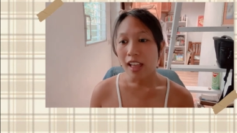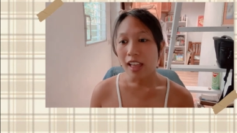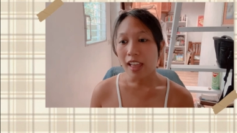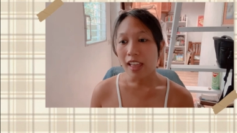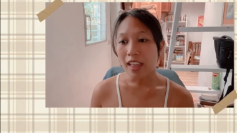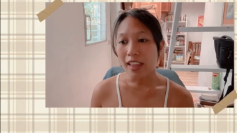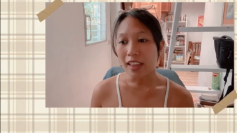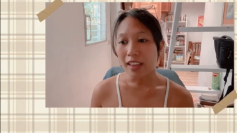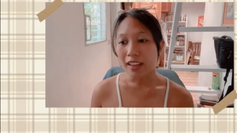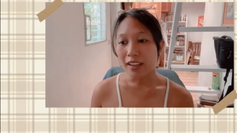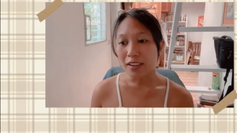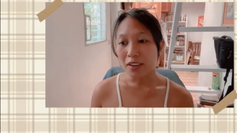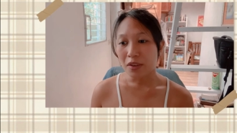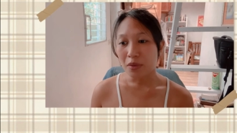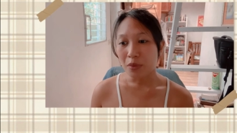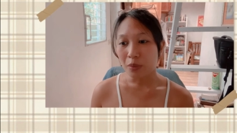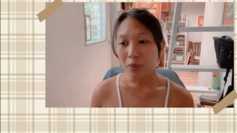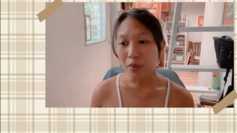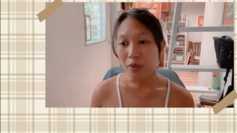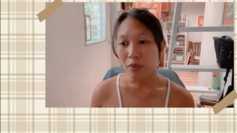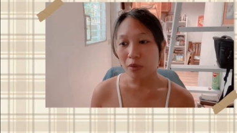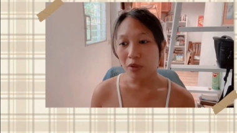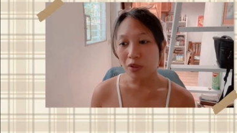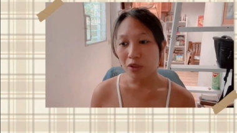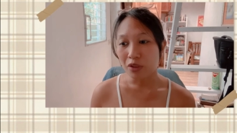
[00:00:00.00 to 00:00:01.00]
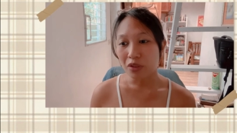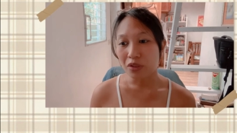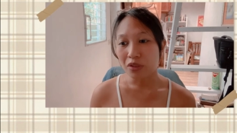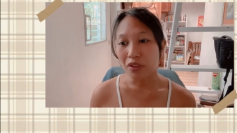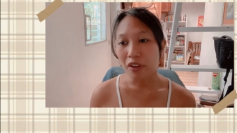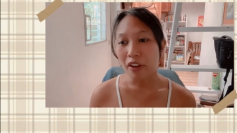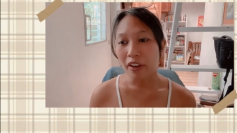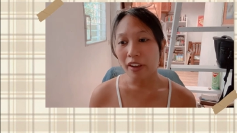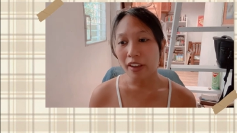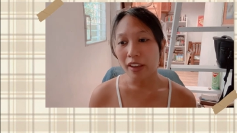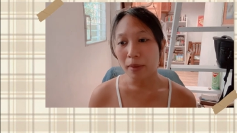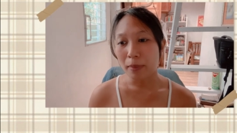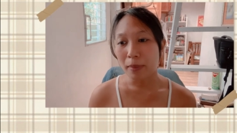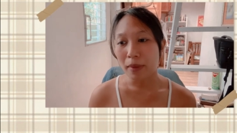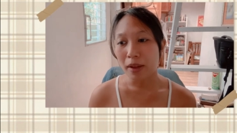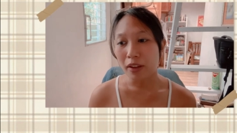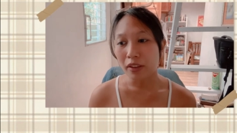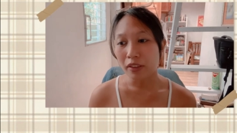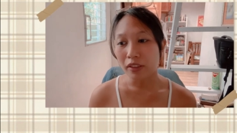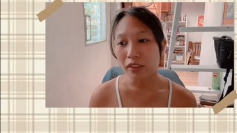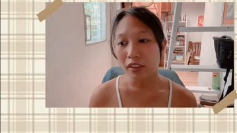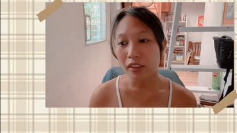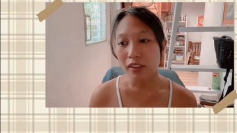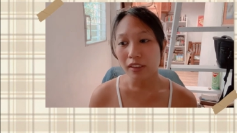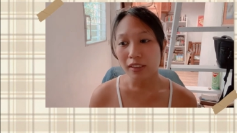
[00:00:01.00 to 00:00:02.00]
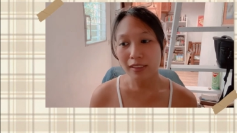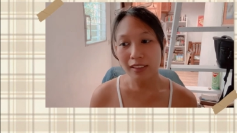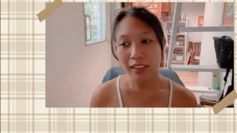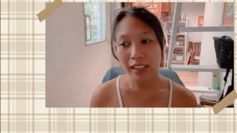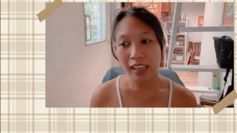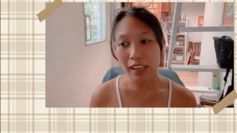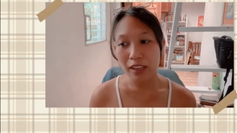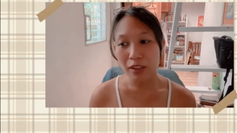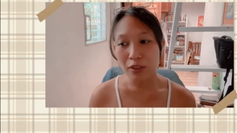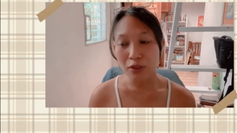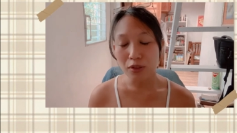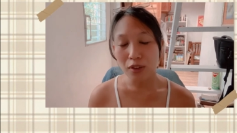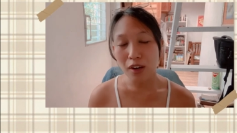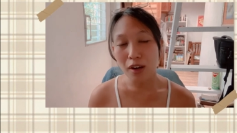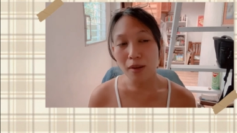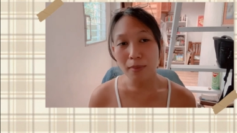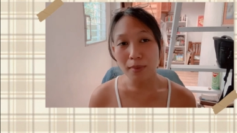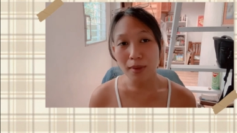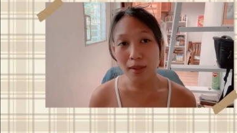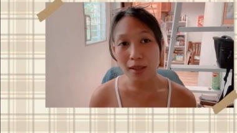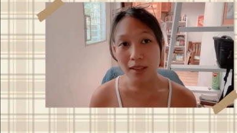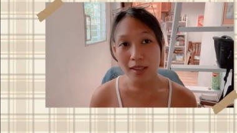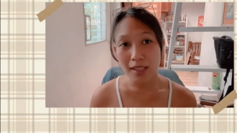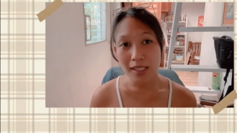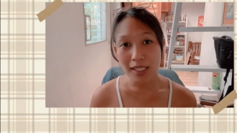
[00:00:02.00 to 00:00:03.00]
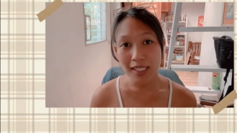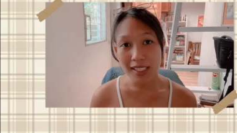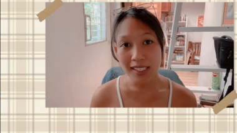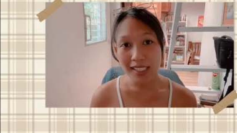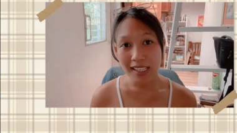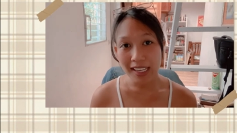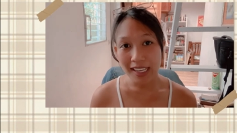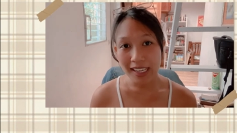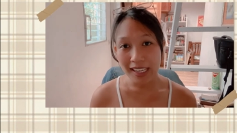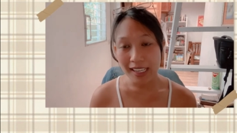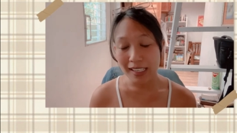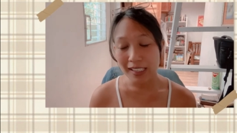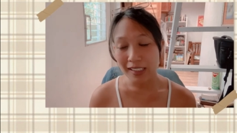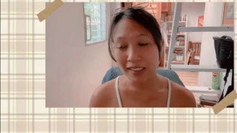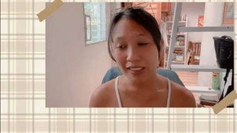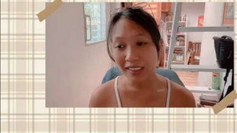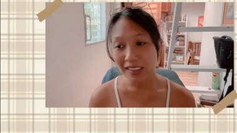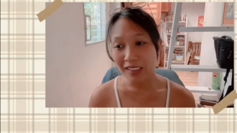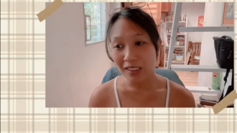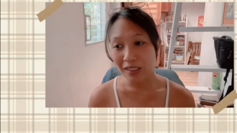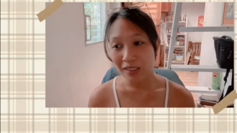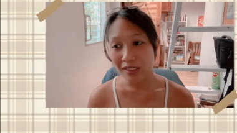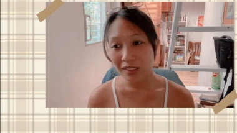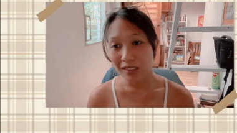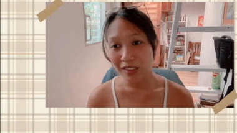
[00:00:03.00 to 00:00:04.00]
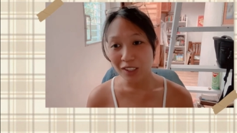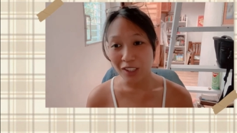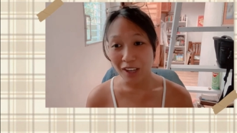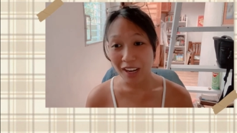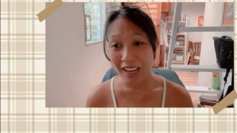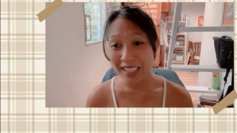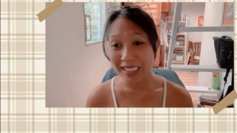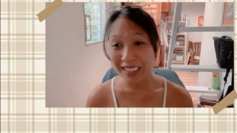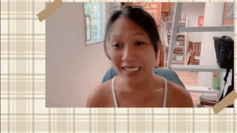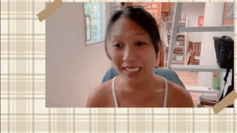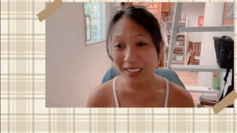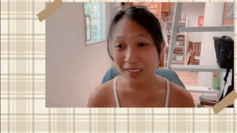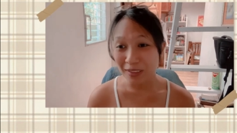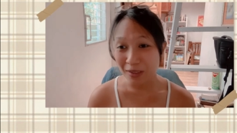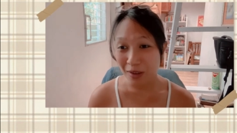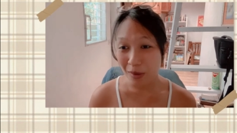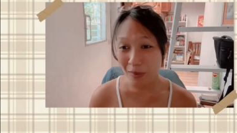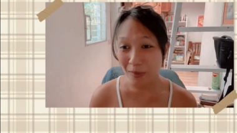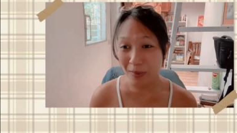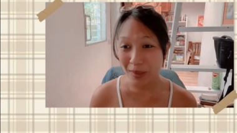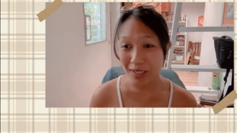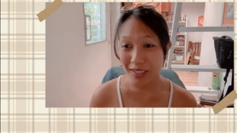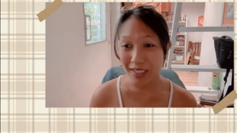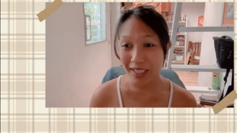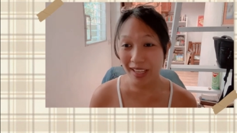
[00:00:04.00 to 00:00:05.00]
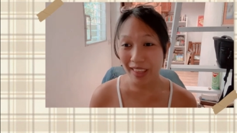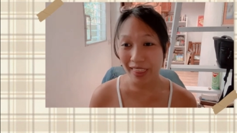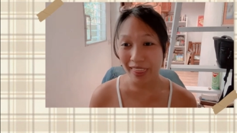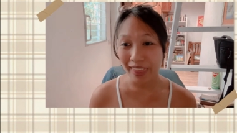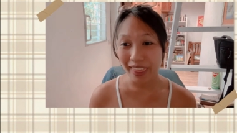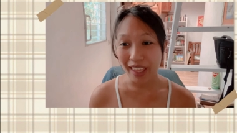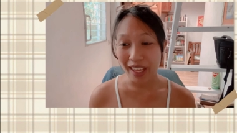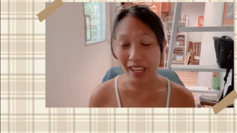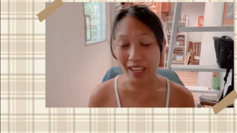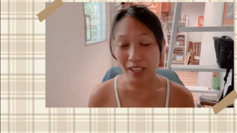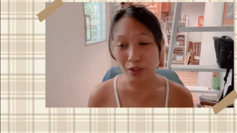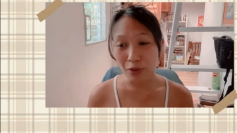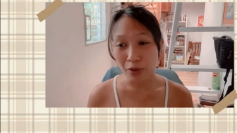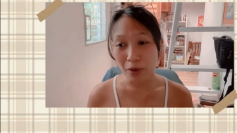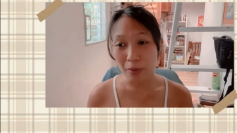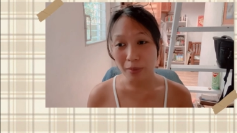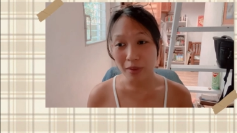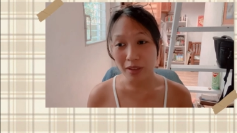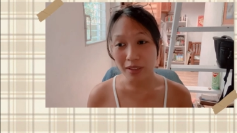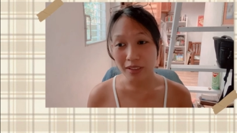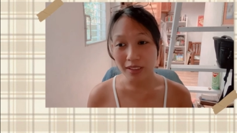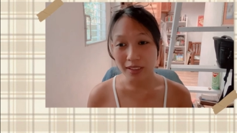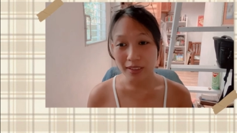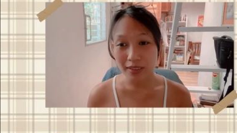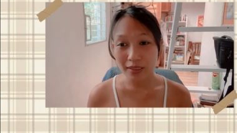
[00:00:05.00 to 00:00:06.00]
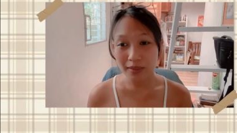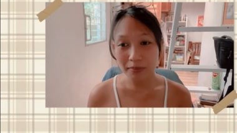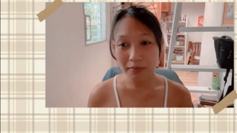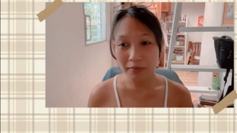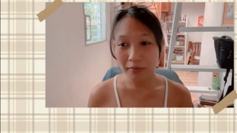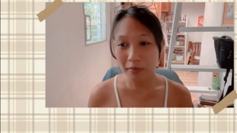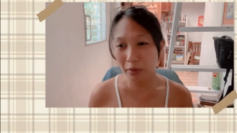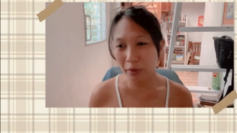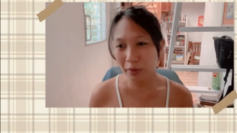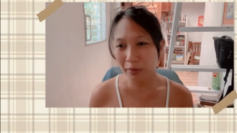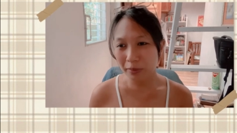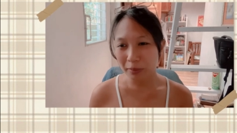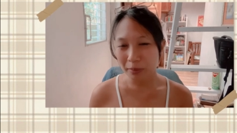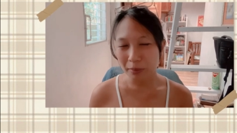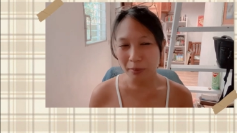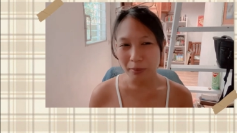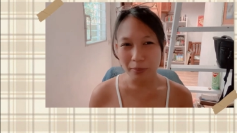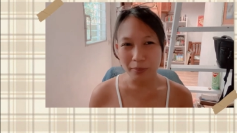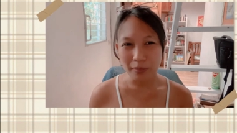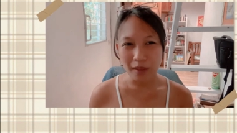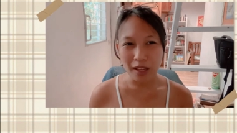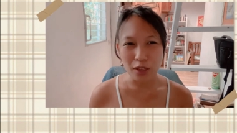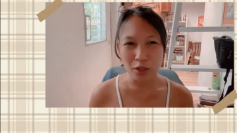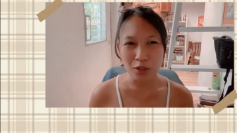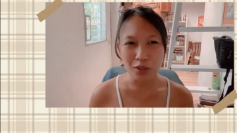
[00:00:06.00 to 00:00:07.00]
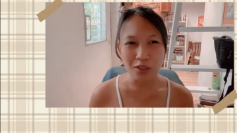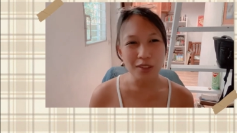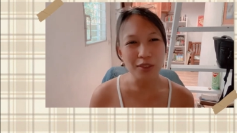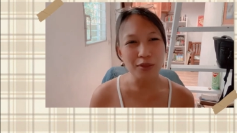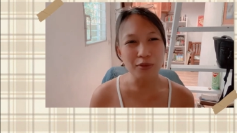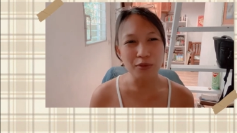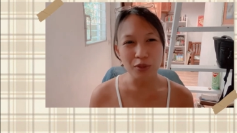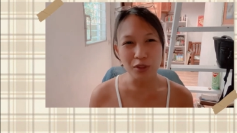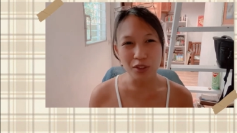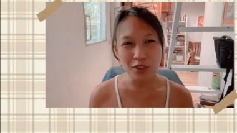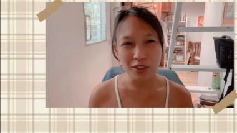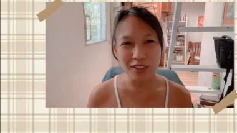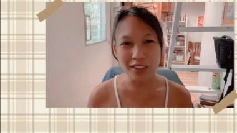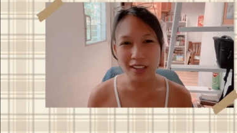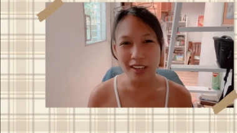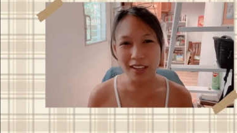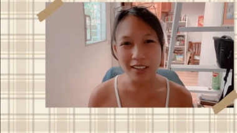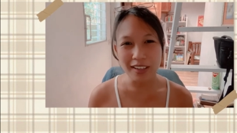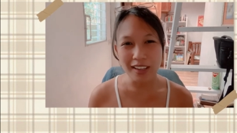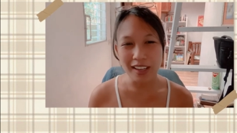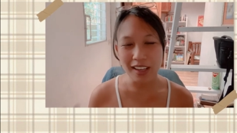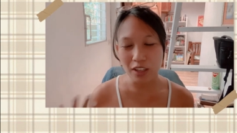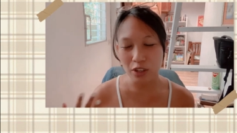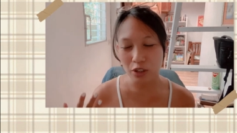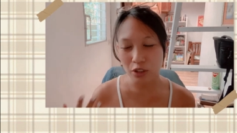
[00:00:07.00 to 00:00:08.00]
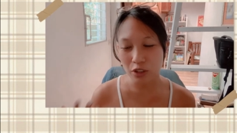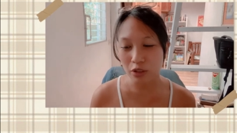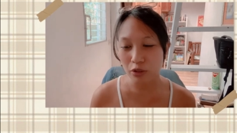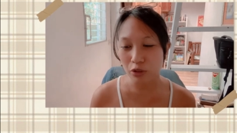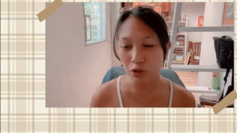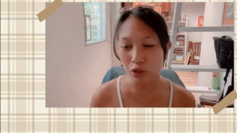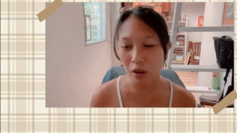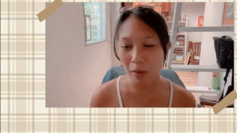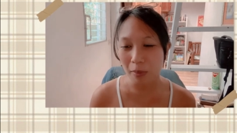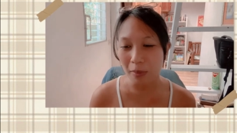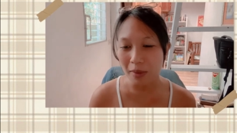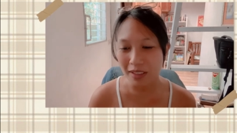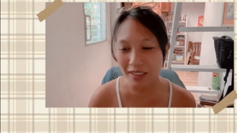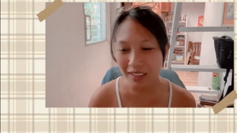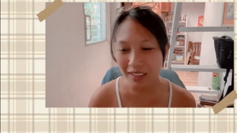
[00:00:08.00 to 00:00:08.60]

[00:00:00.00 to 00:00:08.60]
and we were just talking about K-dramas and Chinese dramas and Thai dramas. So I should have just said Asian dramas.